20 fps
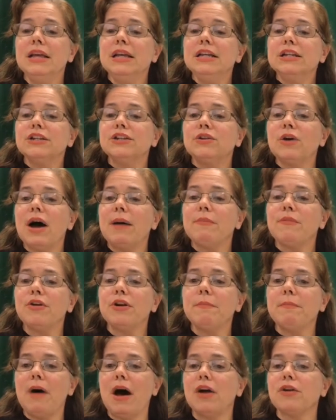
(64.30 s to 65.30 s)
So I'm going
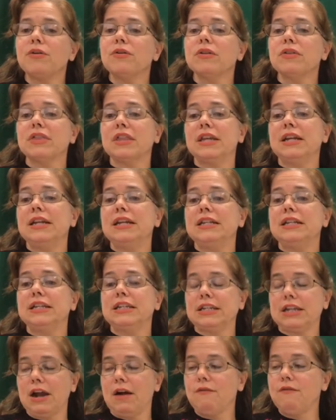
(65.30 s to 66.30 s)
to model the
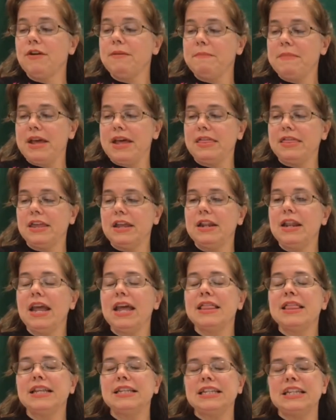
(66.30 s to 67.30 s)
discovery method,
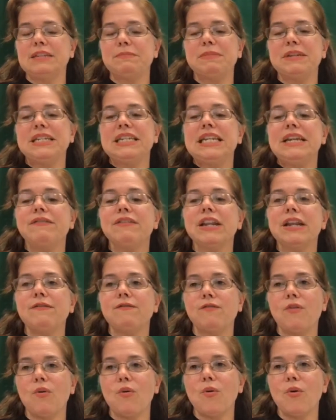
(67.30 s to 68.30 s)
and this is specifically
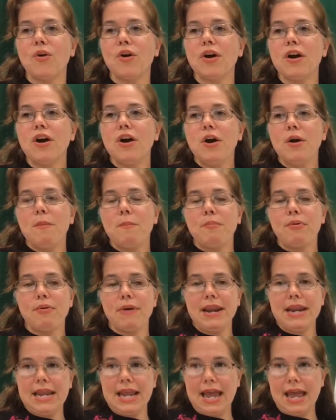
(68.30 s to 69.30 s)
for
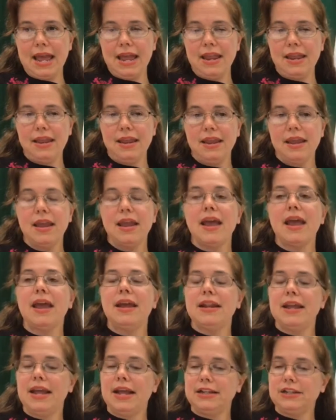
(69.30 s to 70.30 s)
pre-K
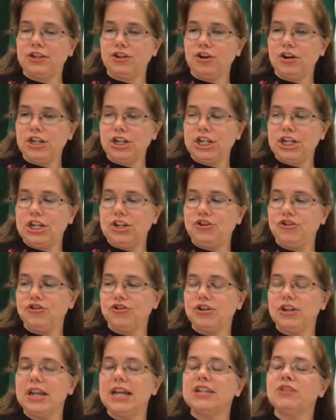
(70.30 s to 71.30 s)
and Headstart
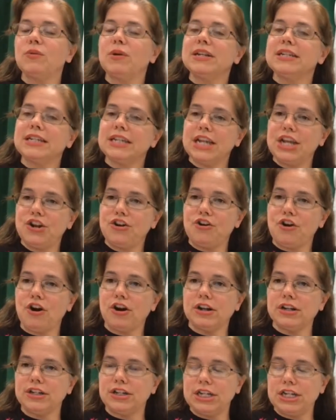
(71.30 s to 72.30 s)
teachers as well as
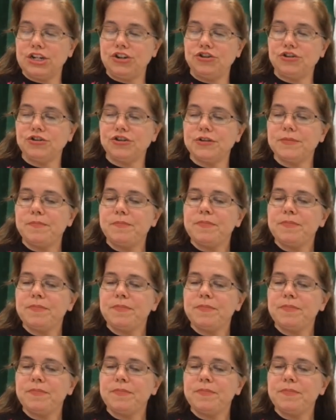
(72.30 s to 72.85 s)
kindergarten teachers.